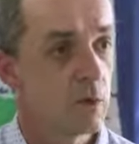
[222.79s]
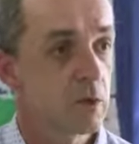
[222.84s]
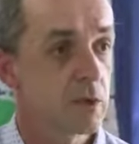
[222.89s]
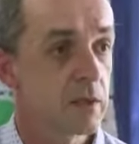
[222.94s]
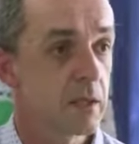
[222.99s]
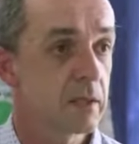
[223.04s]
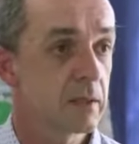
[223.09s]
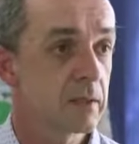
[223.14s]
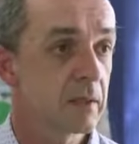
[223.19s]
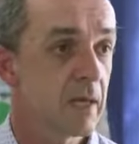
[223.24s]

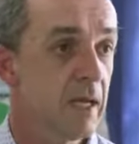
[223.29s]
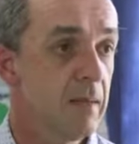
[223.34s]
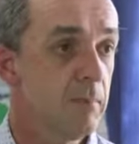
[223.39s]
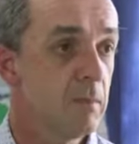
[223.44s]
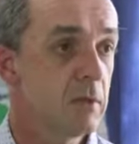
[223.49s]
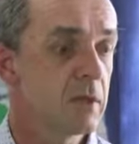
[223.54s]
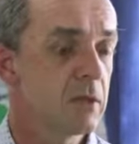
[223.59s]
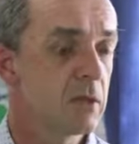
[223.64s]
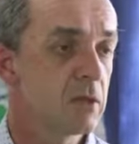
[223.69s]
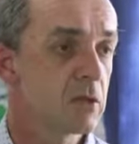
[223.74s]
which are
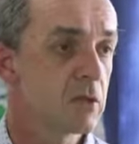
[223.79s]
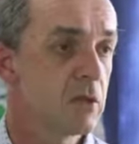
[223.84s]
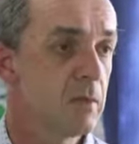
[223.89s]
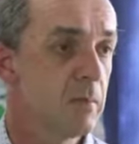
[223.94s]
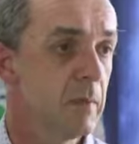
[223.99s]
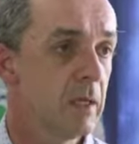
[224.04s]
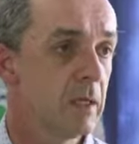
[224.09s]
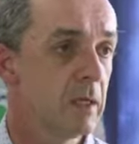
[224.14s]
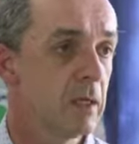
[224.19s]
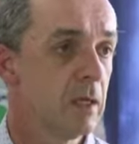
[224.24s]
time
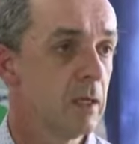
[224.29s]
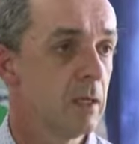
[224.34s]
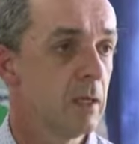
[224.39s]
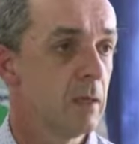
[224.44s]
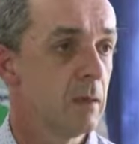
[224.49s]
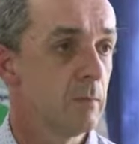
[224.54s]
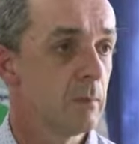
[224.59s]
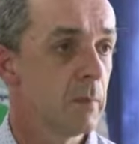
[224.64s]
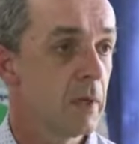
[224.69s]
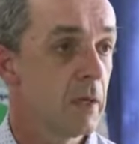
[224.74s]
consuming
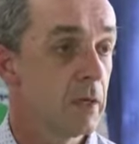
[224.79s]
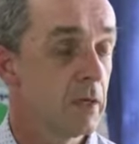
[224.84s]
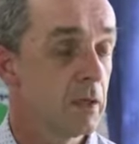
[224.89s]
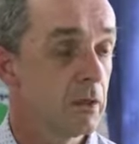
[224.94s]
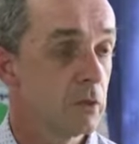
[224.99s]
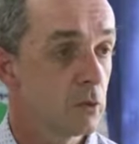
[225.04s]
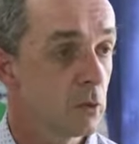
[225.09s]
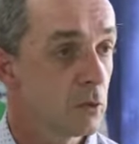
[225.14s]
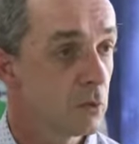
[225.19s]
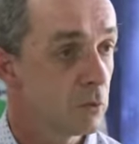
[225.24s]

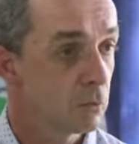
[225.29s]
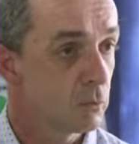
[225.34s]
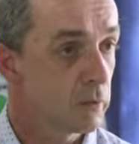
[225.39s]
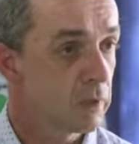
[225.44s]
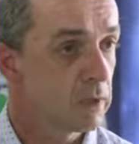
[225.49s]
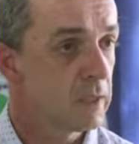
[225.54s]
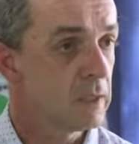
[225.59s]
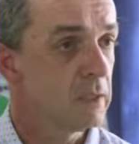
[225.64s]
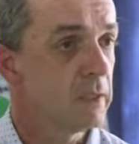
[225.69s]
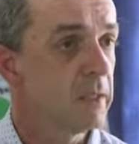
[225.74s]
but don't
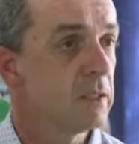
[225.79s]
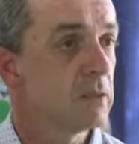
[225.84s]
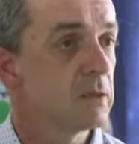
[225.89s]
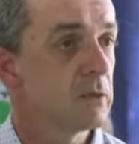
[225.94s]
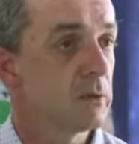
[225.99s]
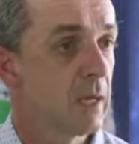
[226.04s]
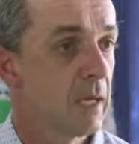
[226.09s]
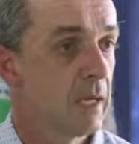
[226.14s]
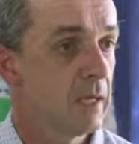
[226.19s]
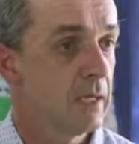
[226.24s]
really
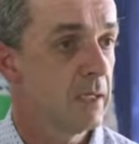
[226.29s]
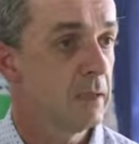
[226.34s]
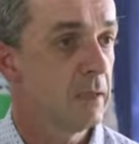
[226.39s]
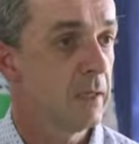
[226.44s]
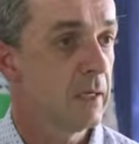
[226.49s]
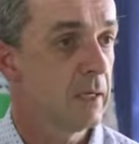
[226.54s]
lead to any